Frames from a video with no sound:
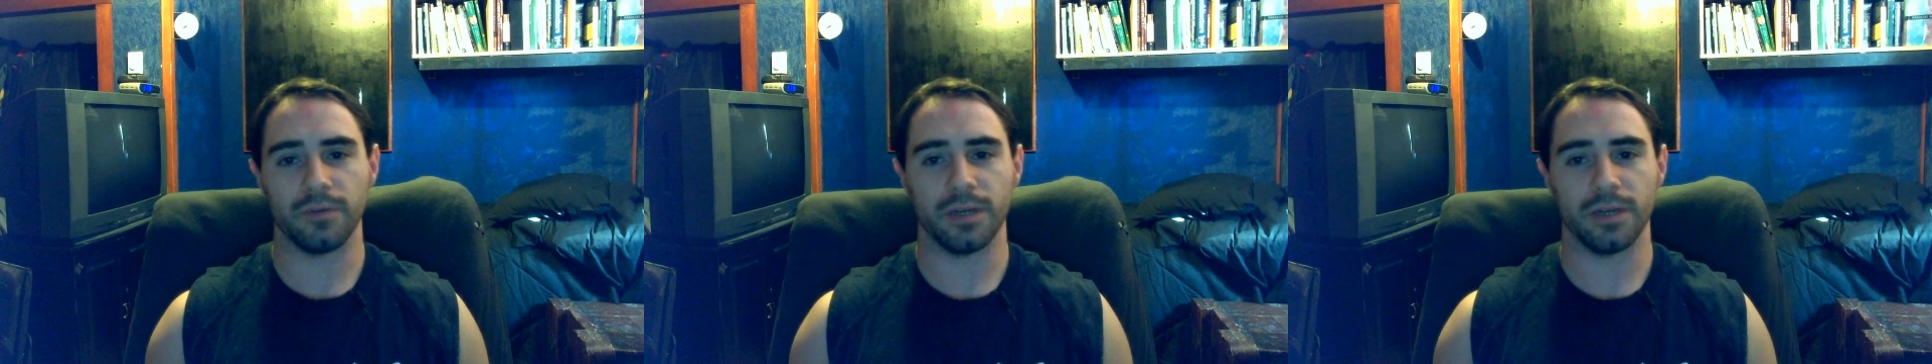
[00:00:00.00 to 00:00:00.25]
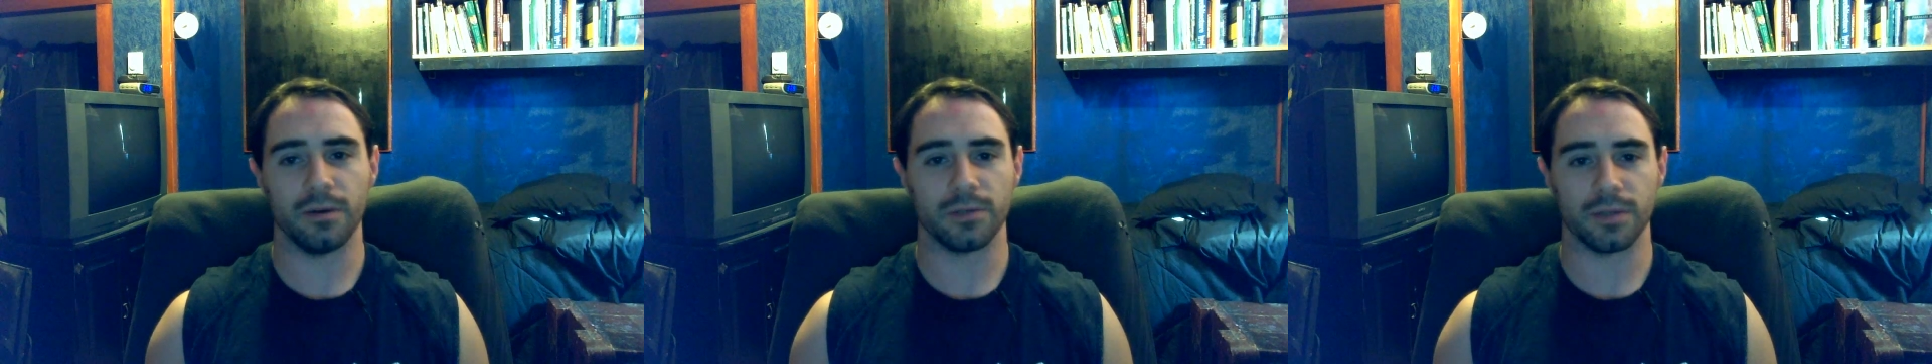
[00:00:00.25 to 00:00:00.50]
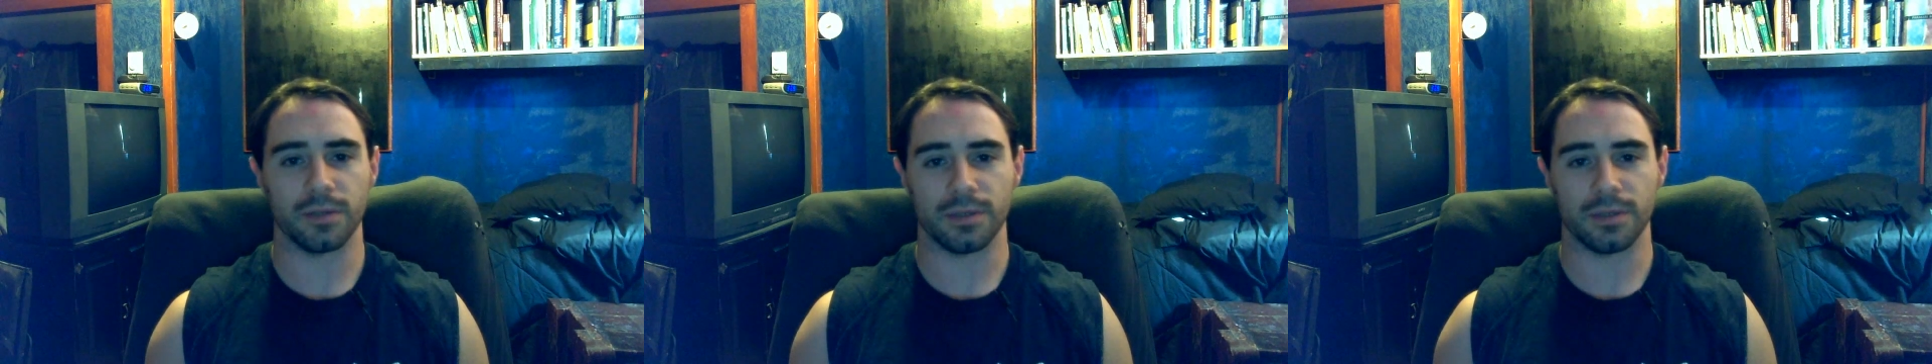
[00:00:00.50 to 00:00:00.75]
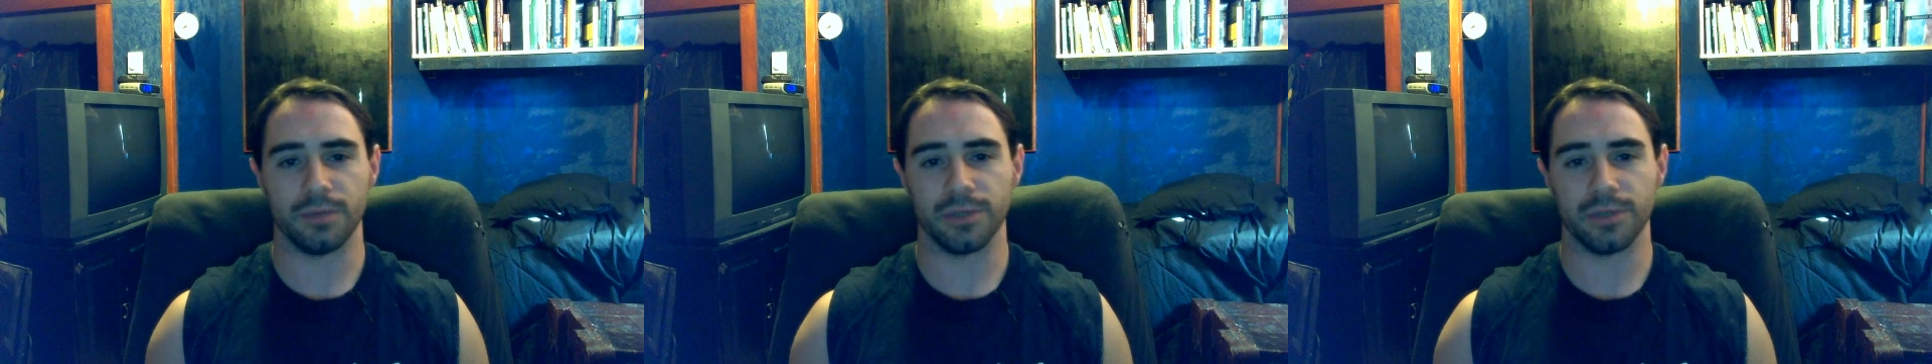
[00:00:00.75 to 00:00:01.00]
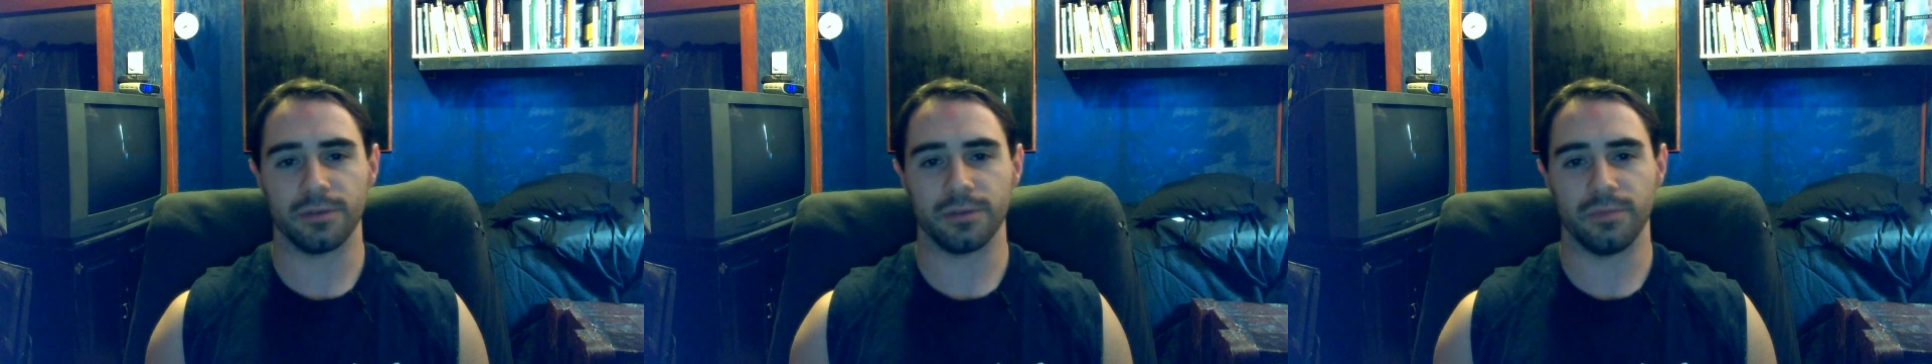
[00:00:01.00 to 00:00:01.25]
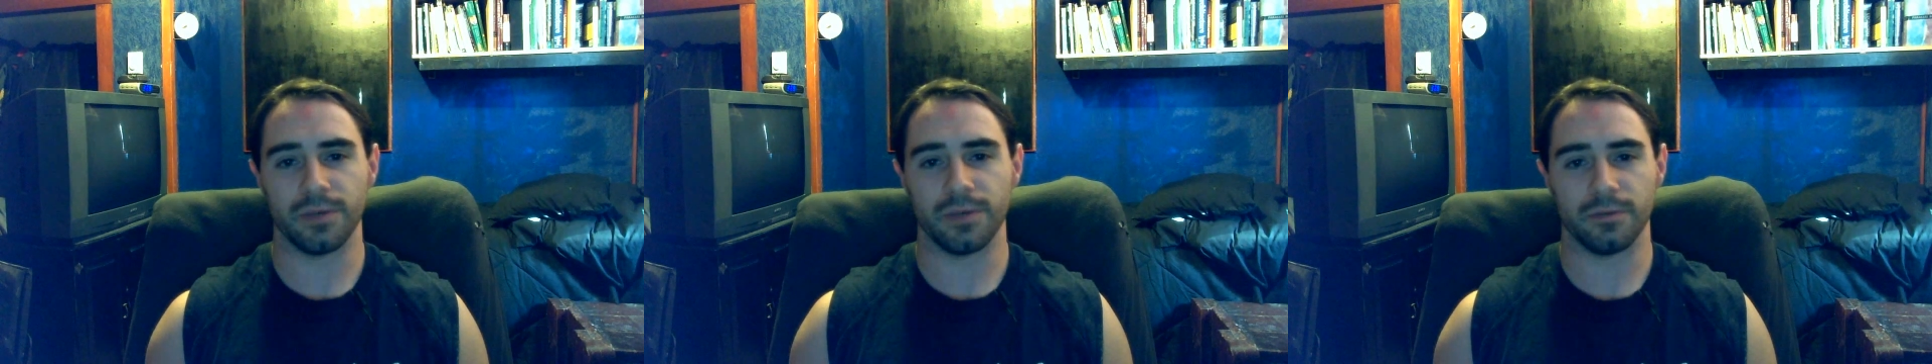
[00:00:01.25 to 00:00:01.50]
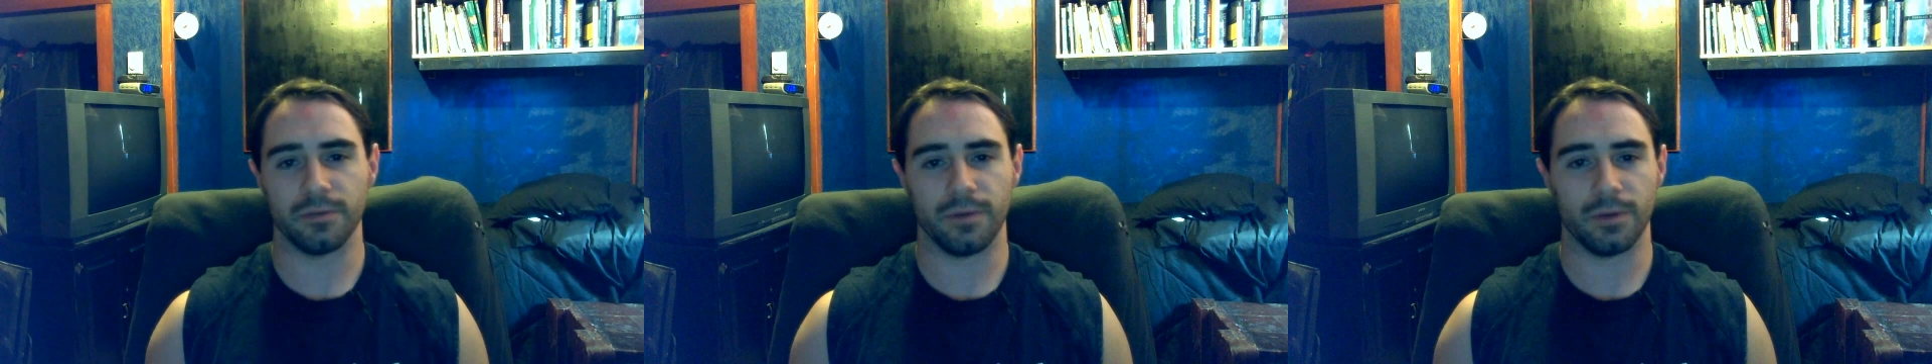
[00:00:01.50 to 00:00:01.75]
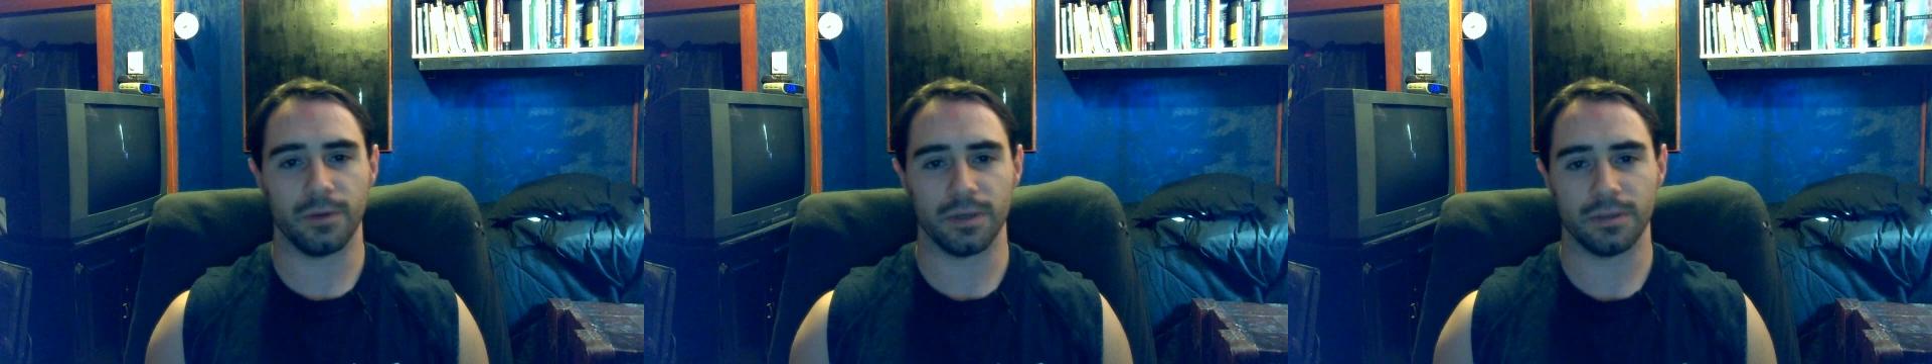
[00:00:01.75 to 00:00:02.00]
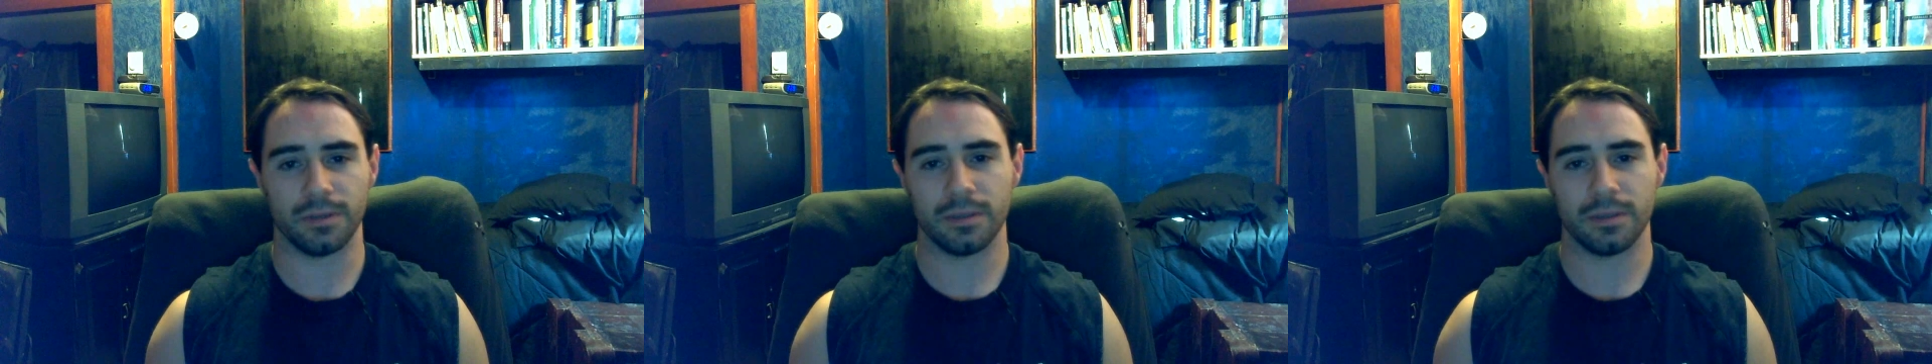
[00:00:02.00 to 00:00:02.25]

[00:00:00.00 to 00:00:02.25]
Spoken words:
videos on the subject of misophonia,